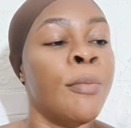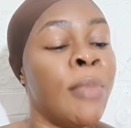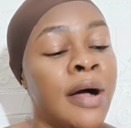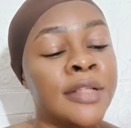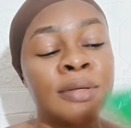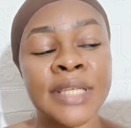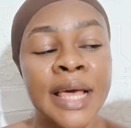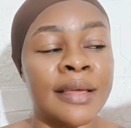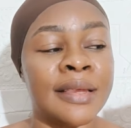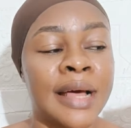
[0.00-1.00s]
but i want to
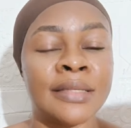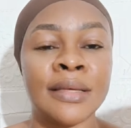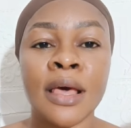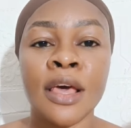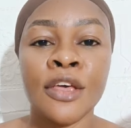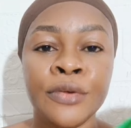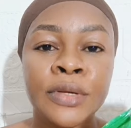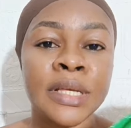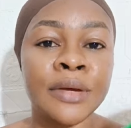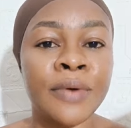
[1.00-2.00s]
tell you that
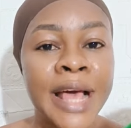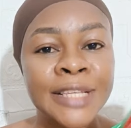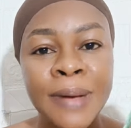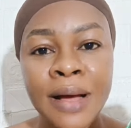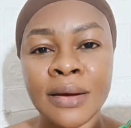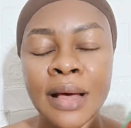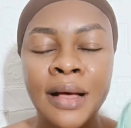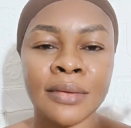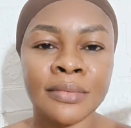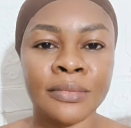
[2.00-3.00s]
using rice
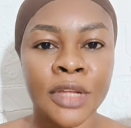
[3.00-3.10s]
powder